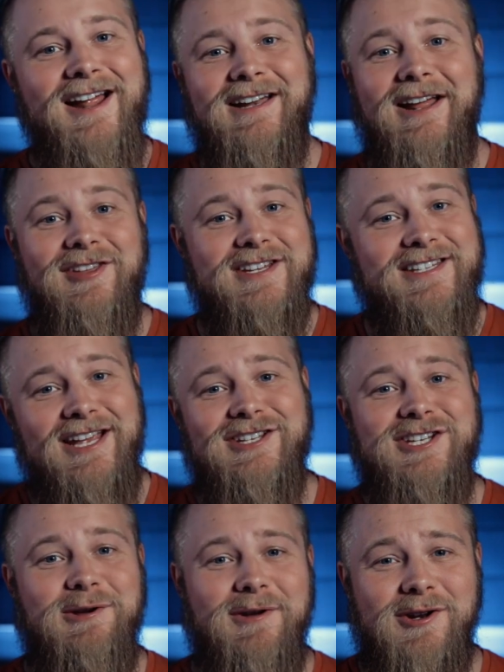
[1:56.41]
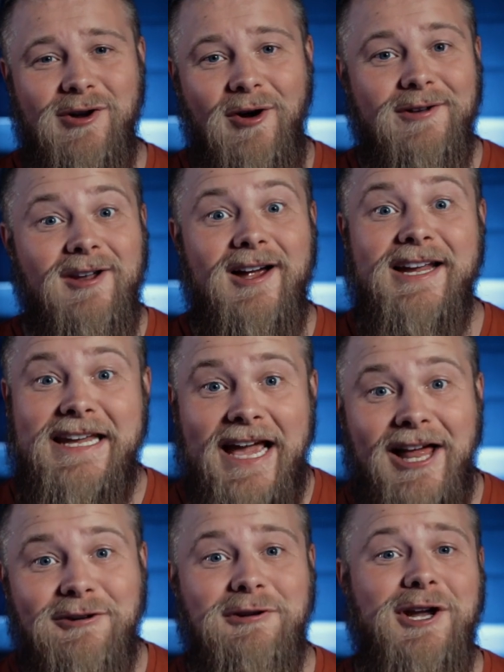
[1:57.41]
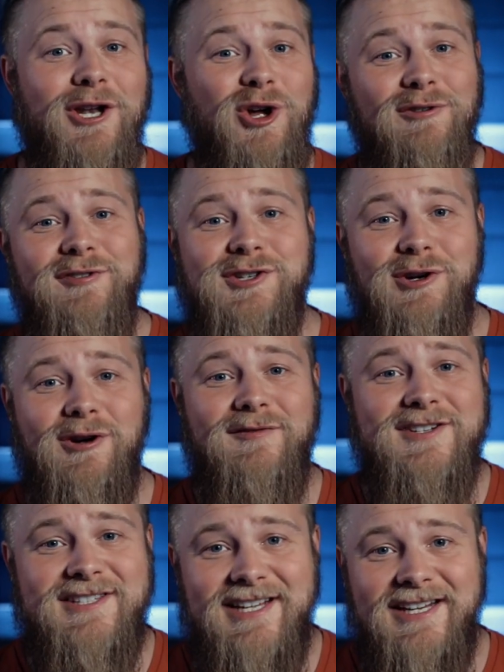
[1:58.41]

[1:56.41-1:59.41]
Now they're sent to you in an online gallery. A lot of photographers